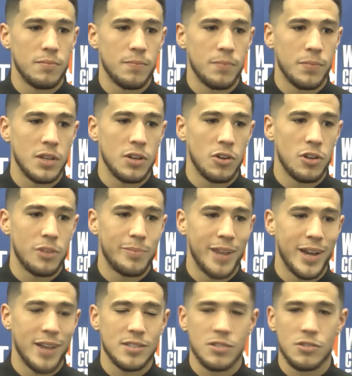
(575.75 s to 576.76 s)
you know, their
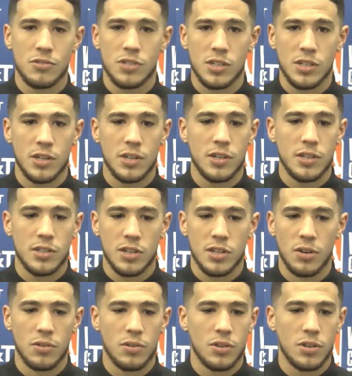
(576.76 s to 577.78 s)
past two series.
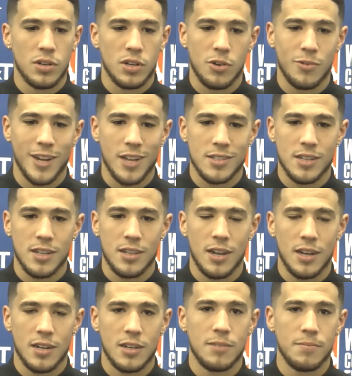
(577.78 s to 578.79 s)
So, you know, we got to stay
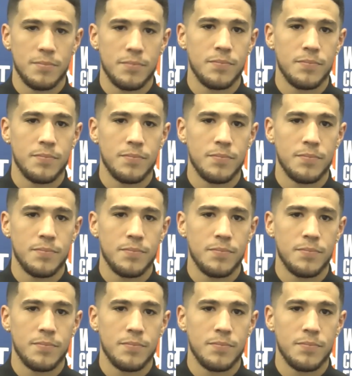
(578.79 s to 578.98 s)
locked in.